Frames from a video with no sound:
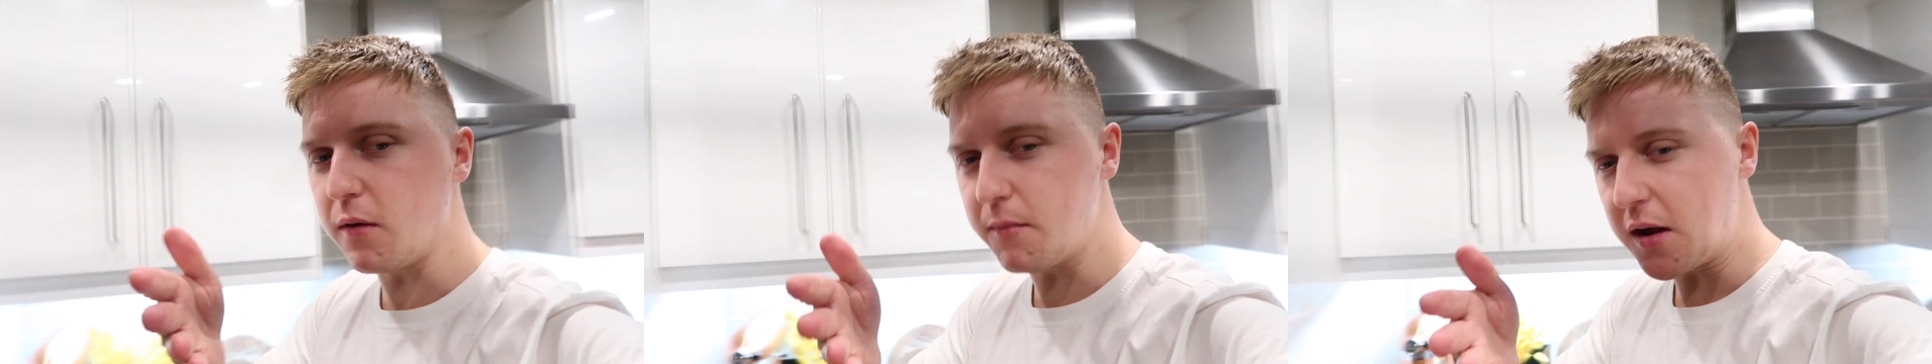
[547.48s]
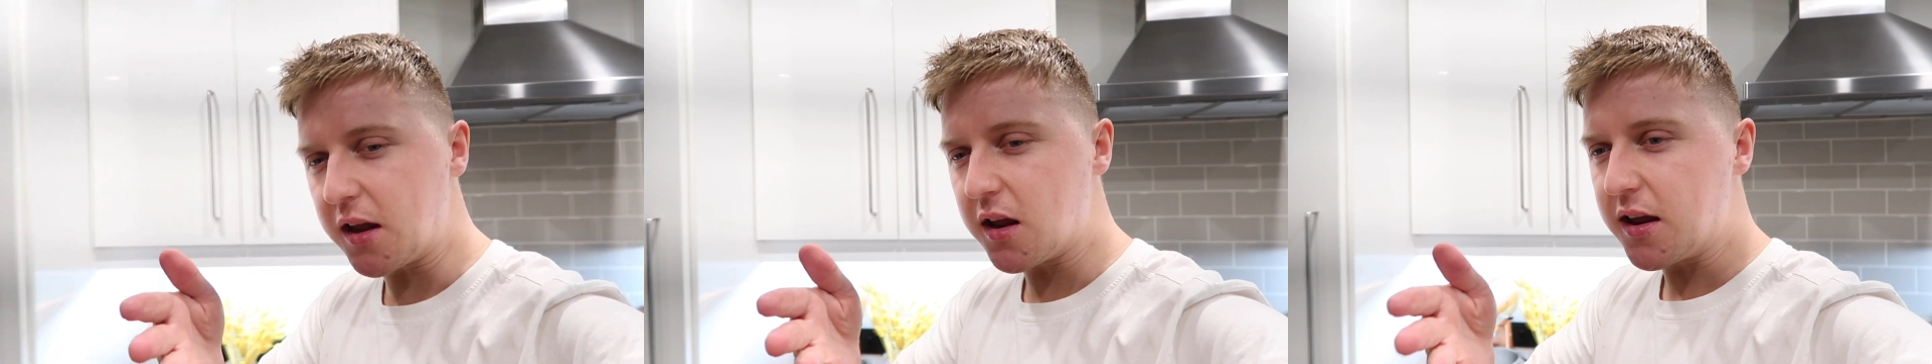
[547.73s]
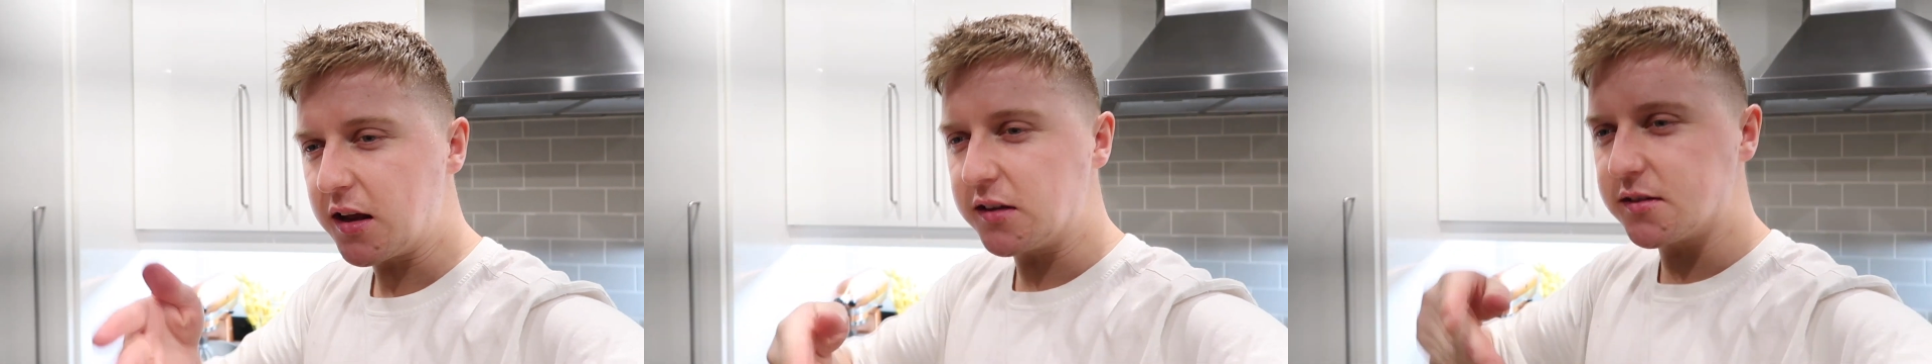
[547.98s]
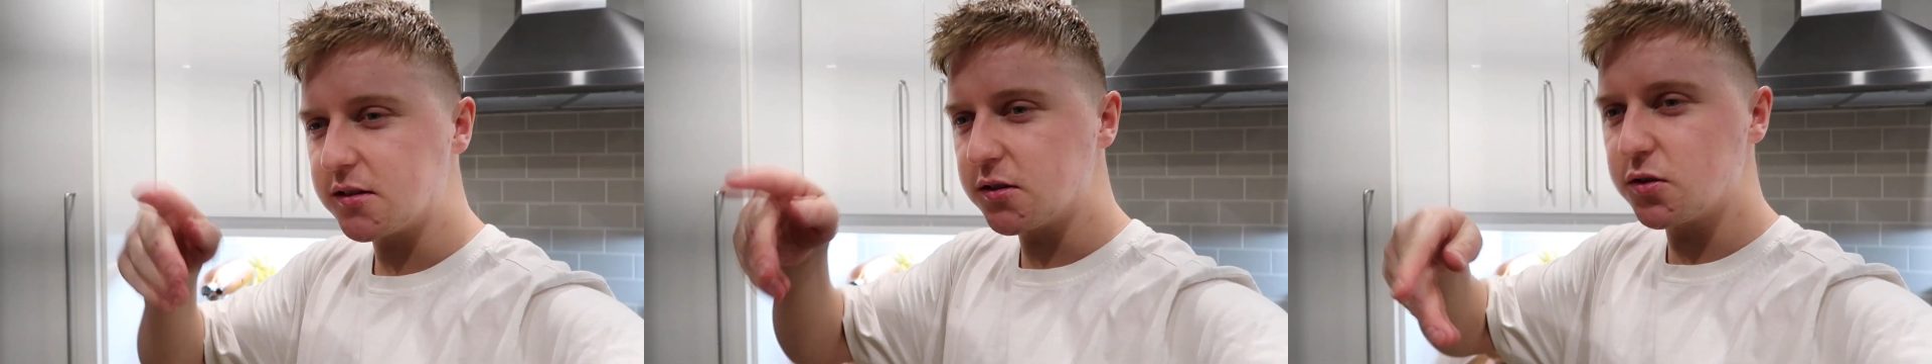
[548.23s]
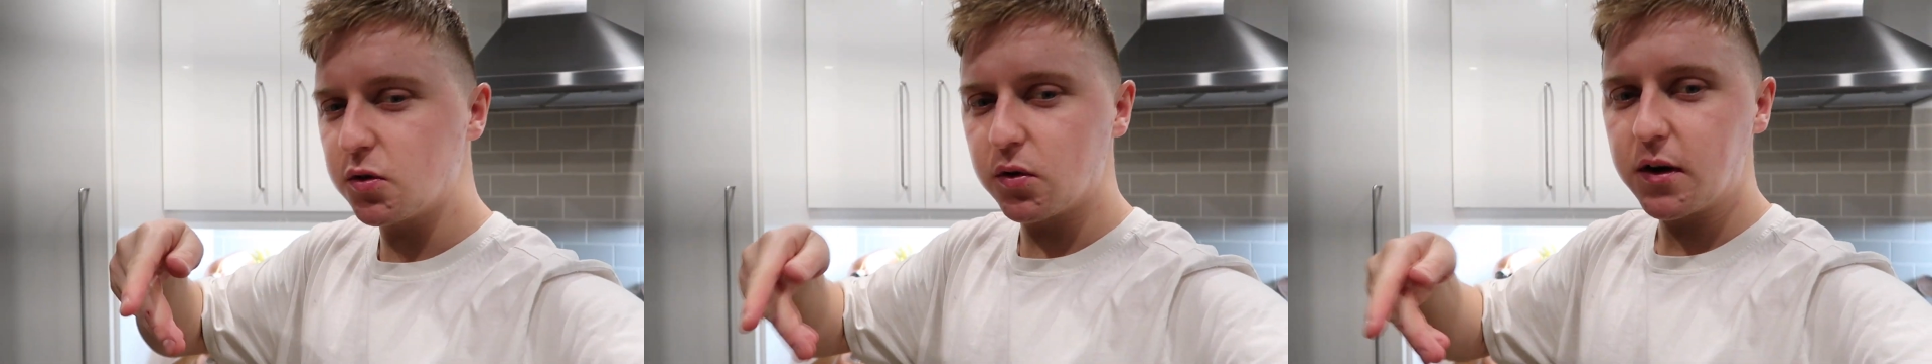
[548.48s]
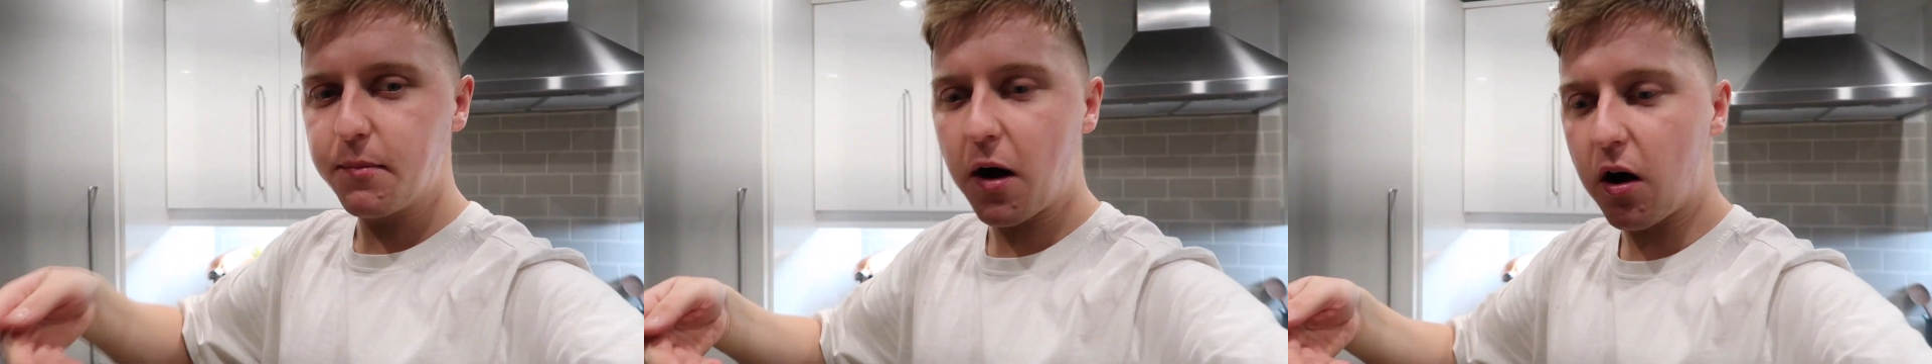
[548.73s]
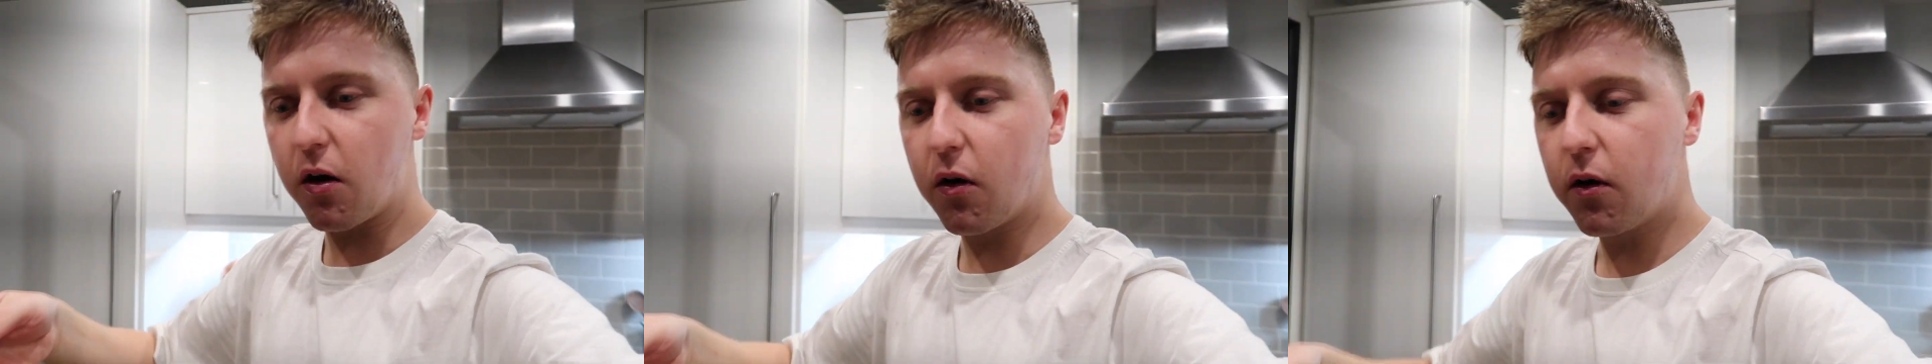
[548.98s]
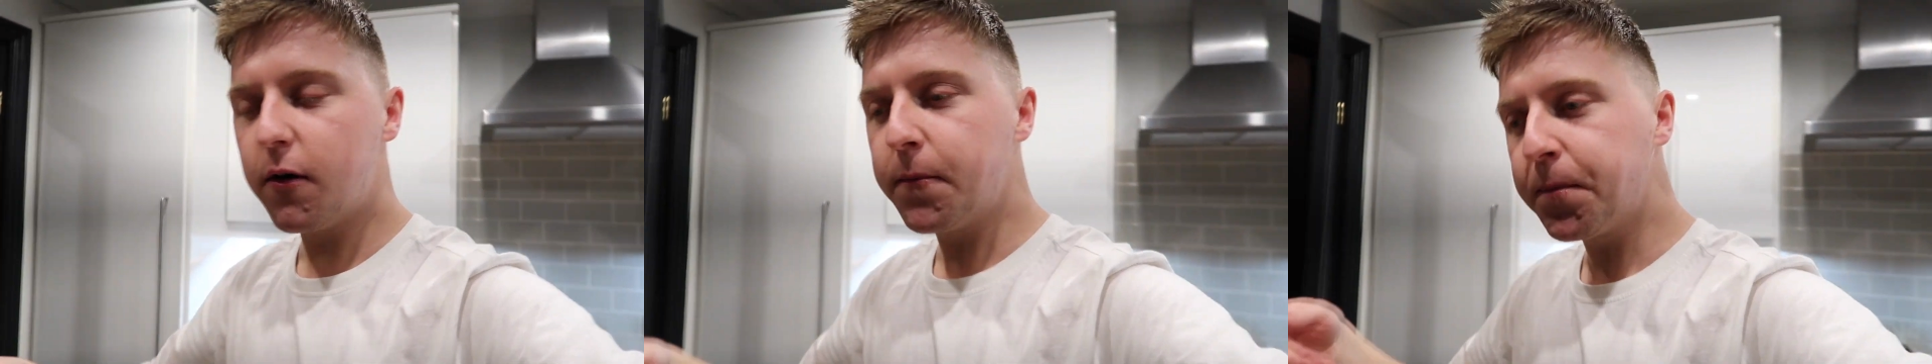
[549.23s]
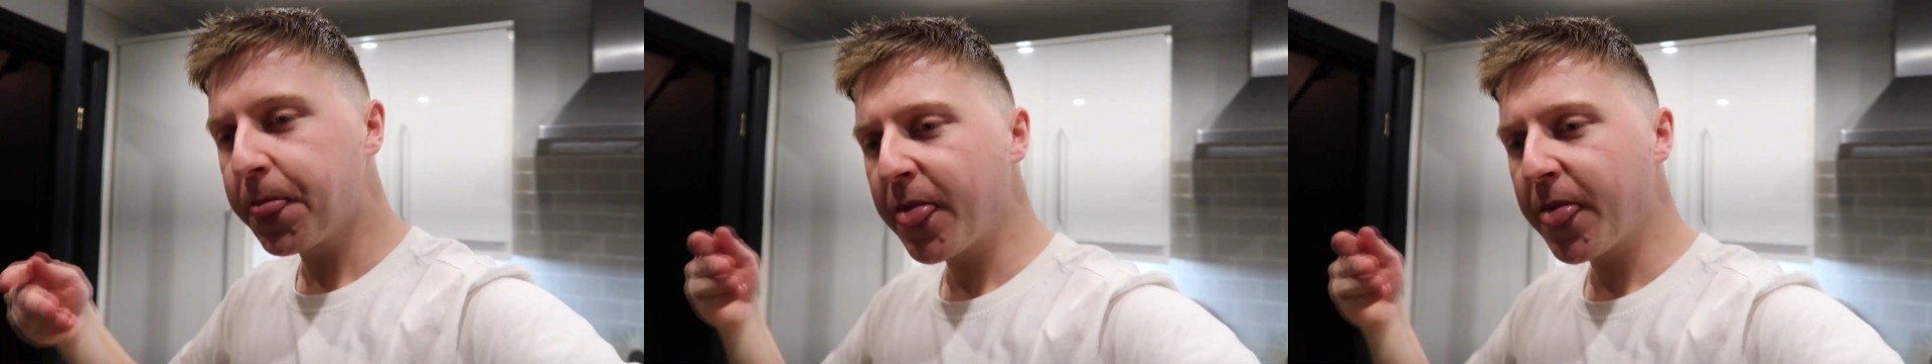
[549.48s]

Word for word: on my Insta story poll,